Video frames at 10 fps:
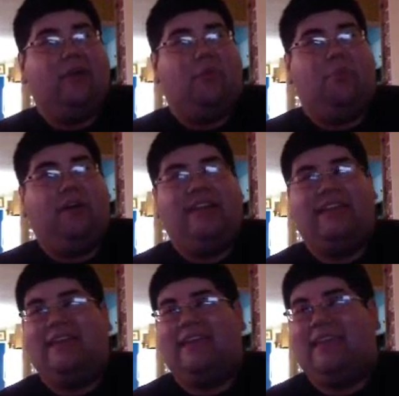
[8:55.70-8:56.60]

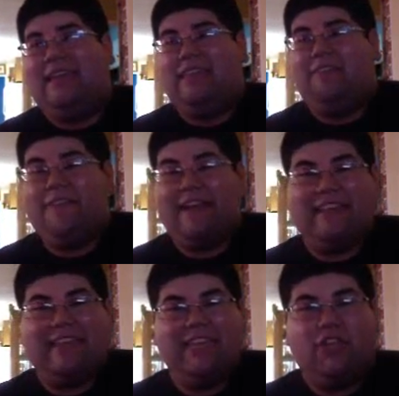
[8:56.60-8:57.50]
But the fact
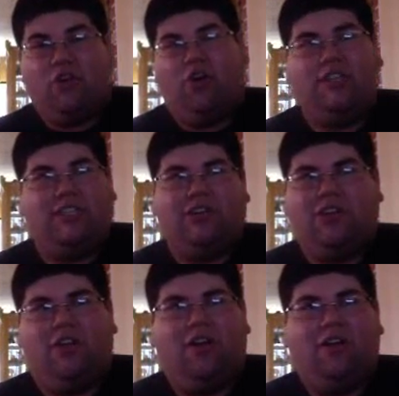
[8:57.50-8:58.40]
that he lost the
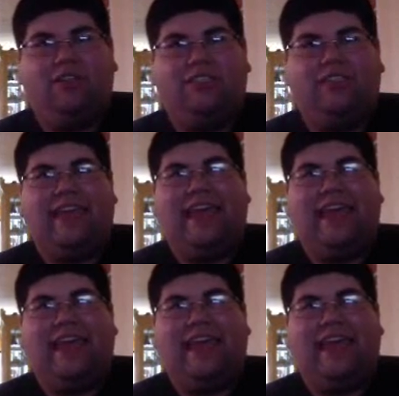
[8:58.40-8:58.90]
claws,